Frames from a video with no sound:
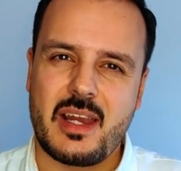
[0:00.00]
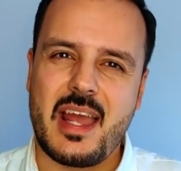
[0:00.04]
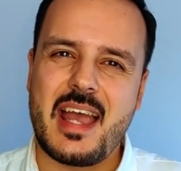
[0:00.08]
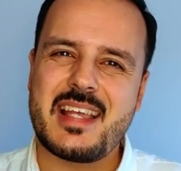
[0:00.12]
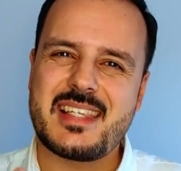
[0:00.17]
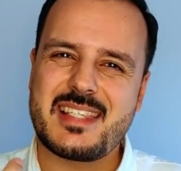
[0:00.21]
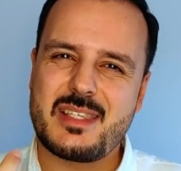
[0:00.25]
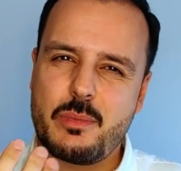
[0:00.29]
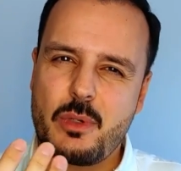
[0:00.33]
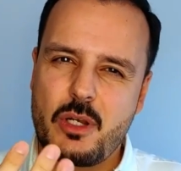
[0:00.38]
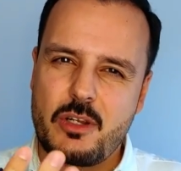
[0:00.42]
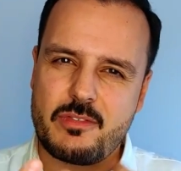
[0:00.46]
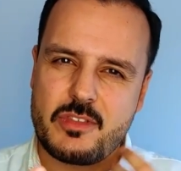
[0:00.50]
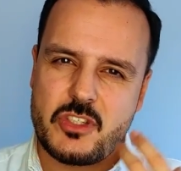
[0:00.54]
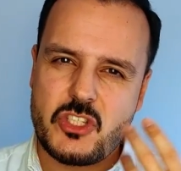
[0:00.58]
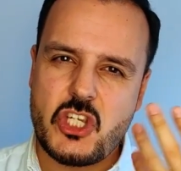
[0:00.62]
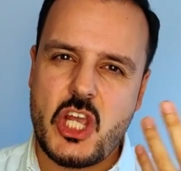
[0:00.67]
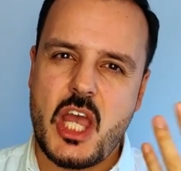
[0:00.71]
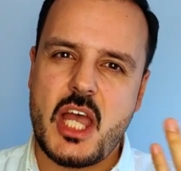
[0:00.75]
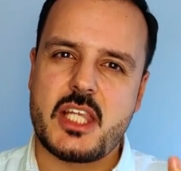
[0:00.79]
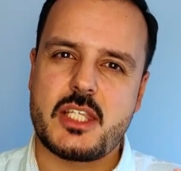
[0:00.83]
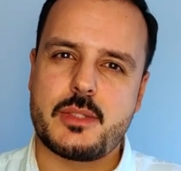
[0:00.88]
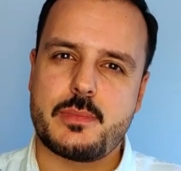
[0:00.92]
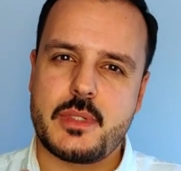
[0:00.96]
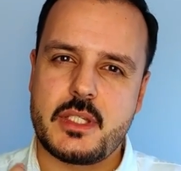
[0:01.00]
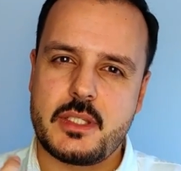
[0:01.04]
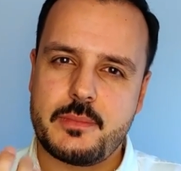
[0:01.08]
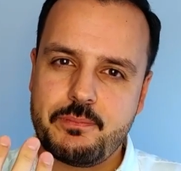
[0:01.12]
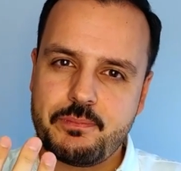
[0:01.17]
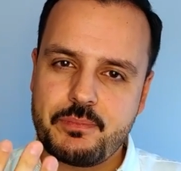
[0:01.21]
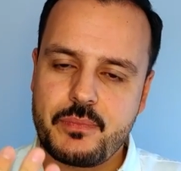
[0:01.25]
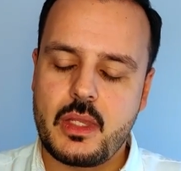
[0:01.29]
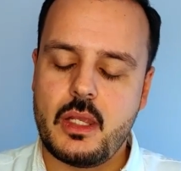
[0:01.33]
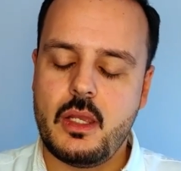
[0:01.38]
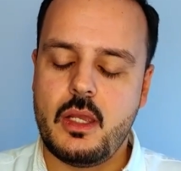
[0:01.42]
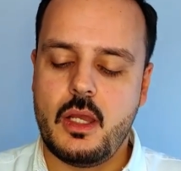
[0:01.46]
It has a bit of a jasmine
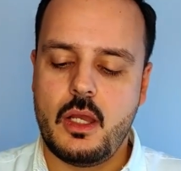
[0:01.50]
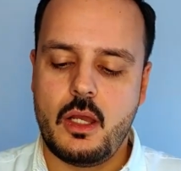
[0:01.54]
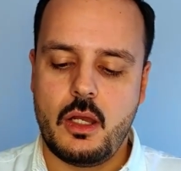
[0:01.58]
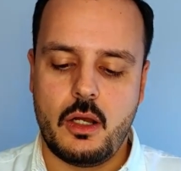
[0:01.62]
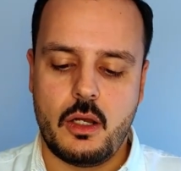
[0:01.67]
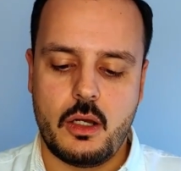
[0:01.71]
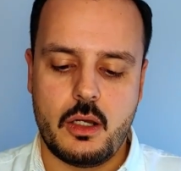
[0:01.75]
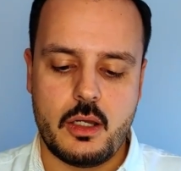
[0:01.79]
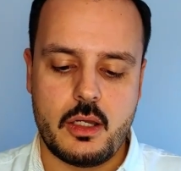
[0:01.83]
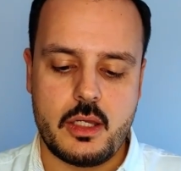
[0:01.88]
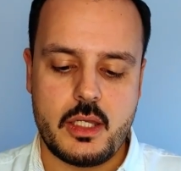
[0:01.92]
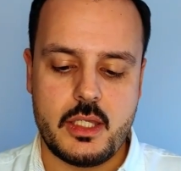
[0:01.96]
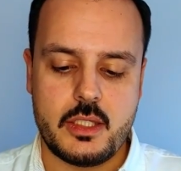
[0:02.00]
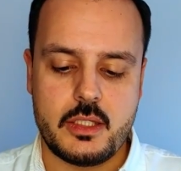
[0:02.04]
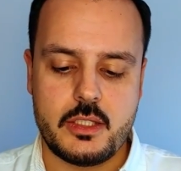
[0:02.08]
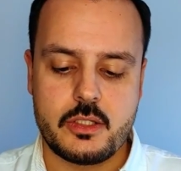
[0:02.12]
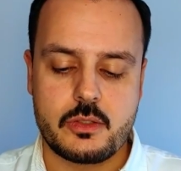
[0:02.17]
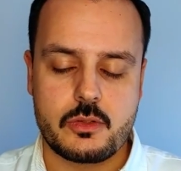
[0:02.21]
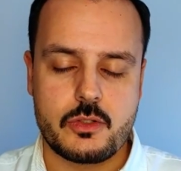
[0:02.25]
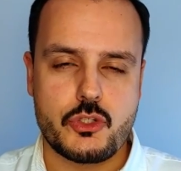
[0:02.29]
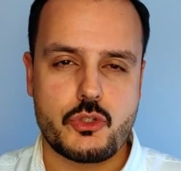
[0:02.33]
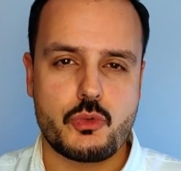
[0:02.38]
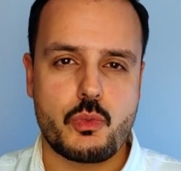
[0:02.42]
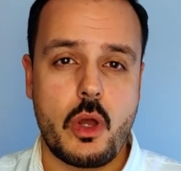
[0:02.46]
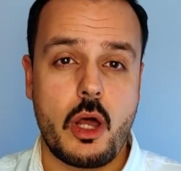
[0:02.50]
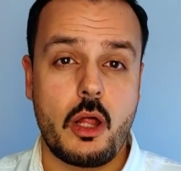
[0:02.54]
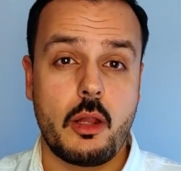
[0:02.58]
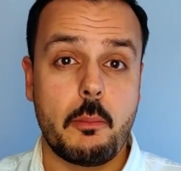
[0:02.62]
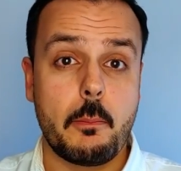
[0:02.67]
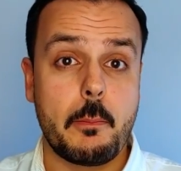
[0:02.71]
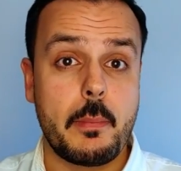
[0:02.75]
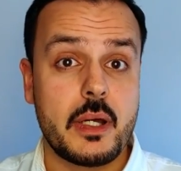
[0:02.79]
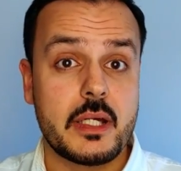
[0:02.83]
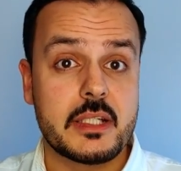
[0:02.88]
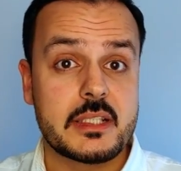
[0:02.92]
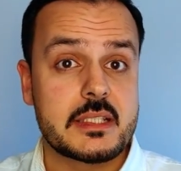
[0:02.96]
in here as well,
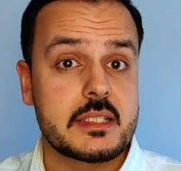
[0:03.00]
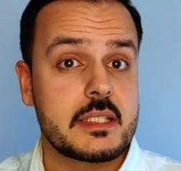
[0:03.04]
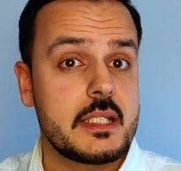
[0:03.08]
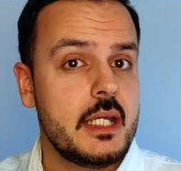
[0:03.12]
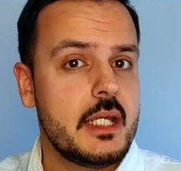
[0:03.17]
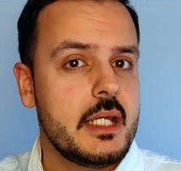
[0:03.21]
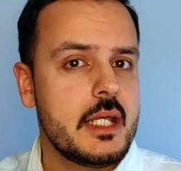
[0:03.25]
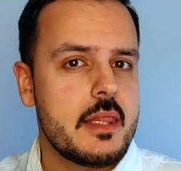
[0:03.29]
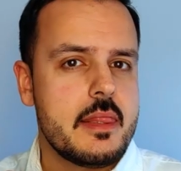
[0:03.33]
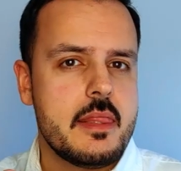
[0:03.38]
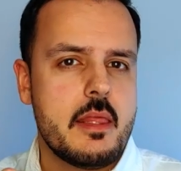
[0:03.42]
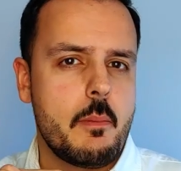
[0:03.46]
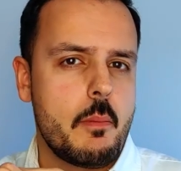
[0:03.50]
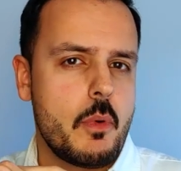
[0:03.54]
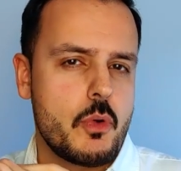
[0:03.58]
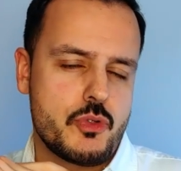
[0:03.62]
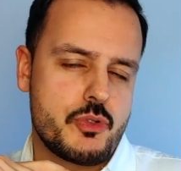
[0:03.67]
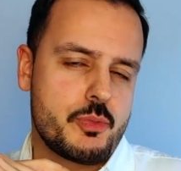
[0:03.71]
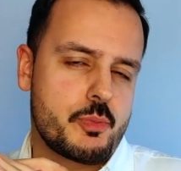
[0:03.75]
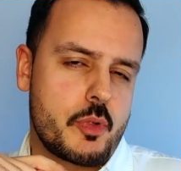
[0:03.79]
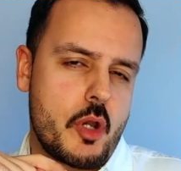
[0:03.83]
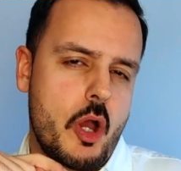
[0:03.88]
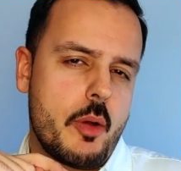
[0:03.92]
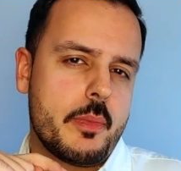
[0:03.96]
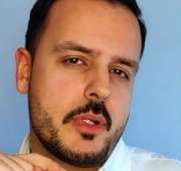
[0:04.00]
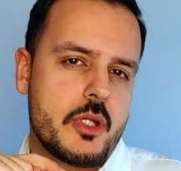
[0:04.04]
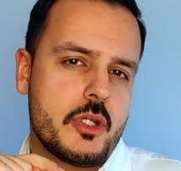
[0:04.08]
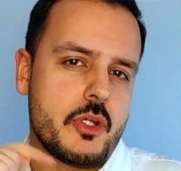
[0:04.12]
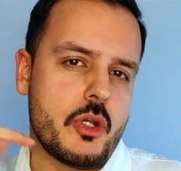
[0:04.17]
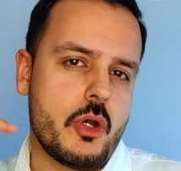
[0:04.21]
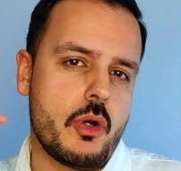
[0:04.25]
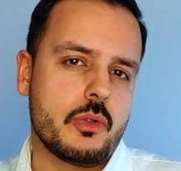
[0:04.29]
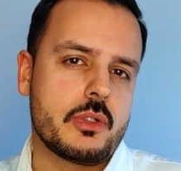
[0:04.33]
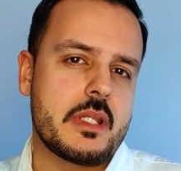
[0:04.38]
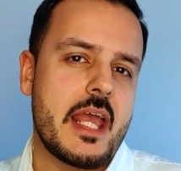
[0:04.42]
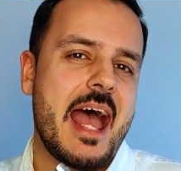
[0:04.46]
but the most
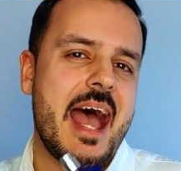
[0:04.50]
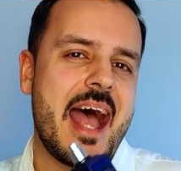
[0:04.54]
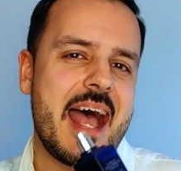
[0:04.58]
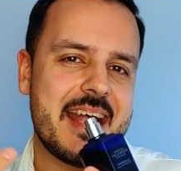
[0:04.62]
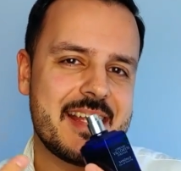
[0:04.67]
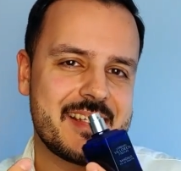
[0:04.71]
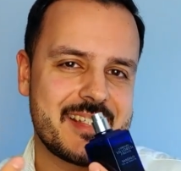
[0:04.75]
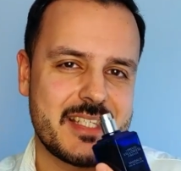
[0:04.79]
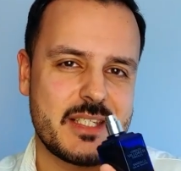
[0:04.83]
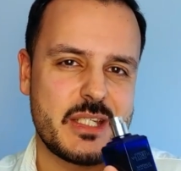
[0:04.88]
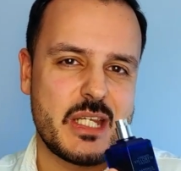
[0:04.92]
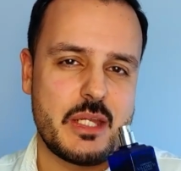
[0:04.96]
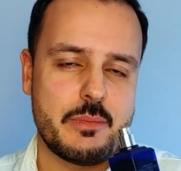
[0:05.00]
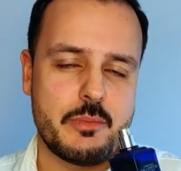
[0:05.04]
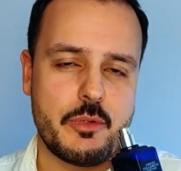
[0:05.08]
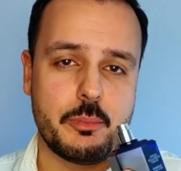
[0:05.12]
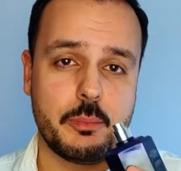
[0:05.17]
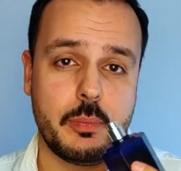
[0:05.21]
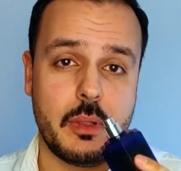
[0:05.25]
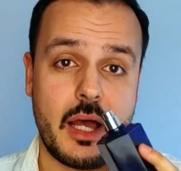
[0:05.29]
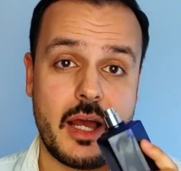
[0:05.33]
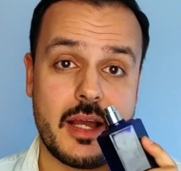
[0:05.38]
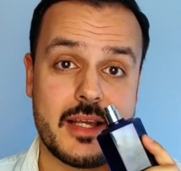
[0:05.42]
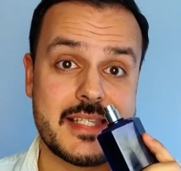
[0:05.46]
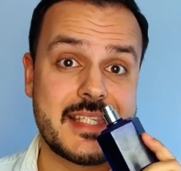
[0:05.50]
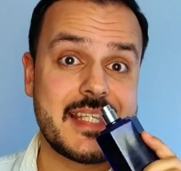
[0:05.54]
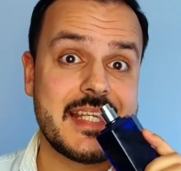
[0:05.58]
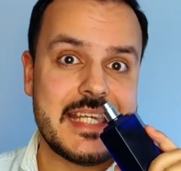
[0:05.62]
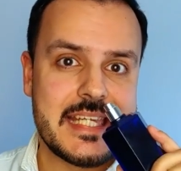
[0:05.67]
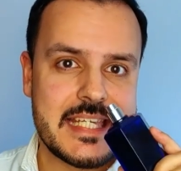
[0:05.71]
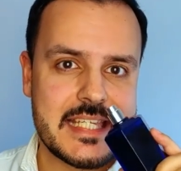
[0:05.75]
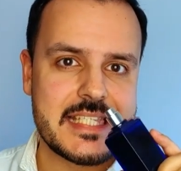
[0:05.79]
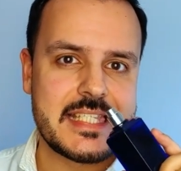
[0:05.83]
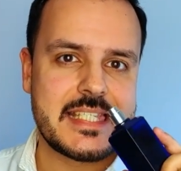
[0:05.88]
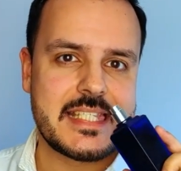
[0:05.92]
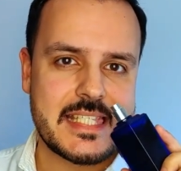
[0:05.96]
prominent note, as the name implies,
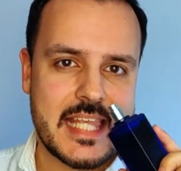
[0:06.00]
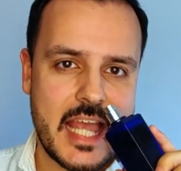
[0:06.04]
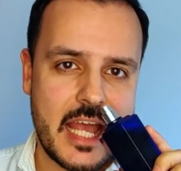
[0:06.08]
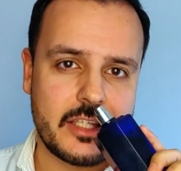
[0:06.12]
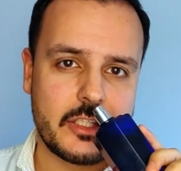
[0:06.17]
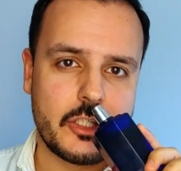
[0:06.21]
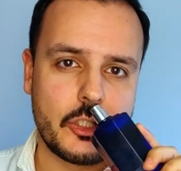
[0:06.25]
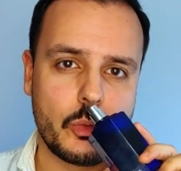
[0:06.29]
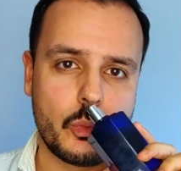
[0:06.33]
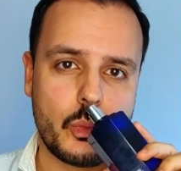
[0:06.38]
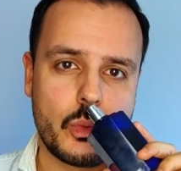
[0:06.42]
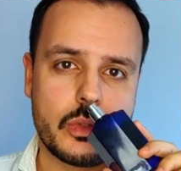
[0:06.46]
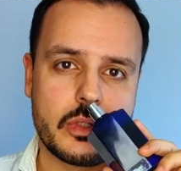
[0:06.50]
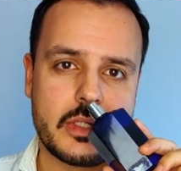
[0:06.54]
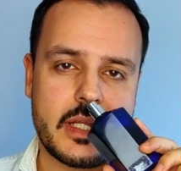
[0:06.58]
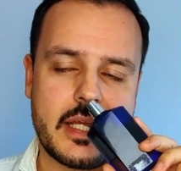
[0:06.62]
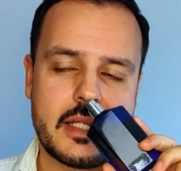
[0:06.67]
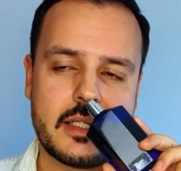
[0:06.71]
is sandalwood.